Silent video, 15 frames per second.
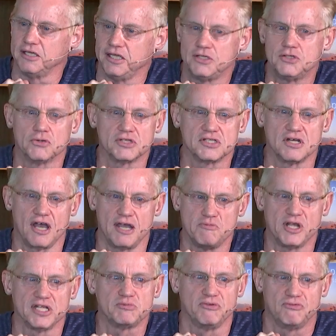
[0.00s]
It took us nine
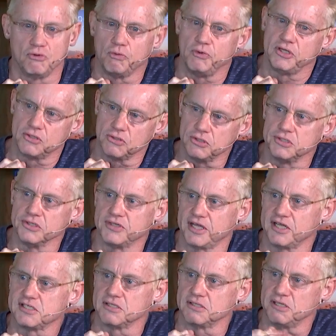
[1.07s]
months before we could do
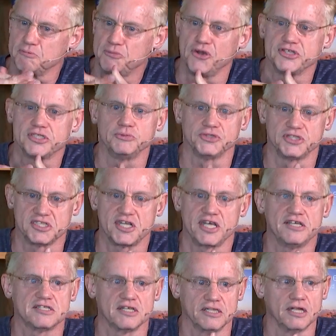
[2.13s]
that, so the impossible just
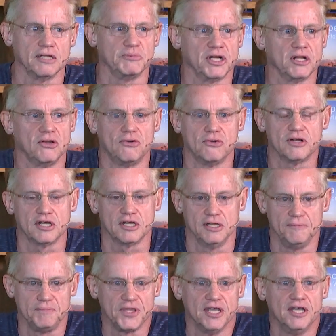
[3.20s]
takes a little bit longer.
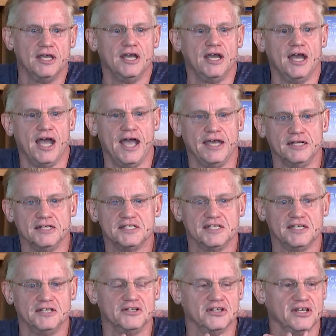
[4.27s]
And
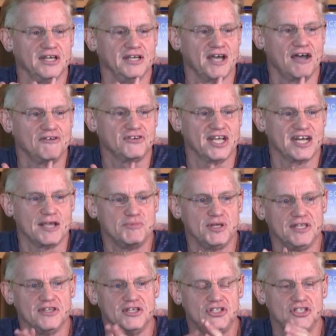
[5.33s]
in, uh, after NAB
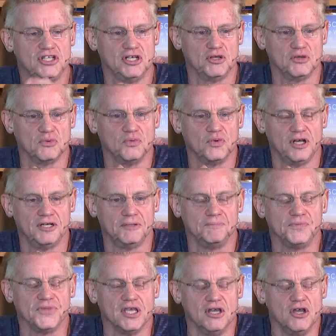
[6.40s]
this year,
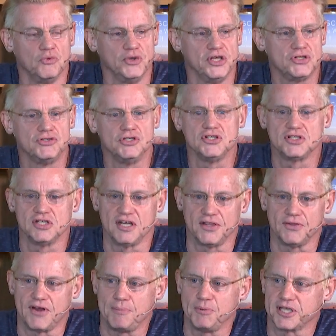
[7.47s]
um, we introduced
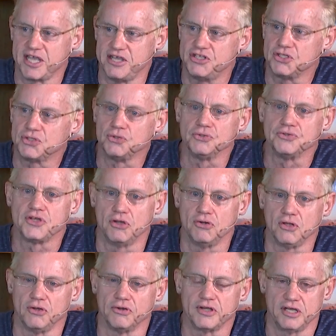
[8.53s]
another application called Note
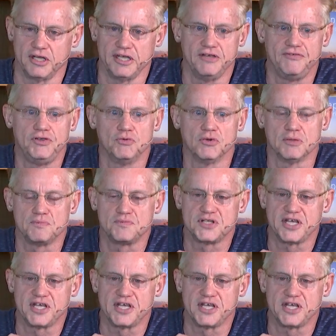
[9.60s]
Logger. If you want to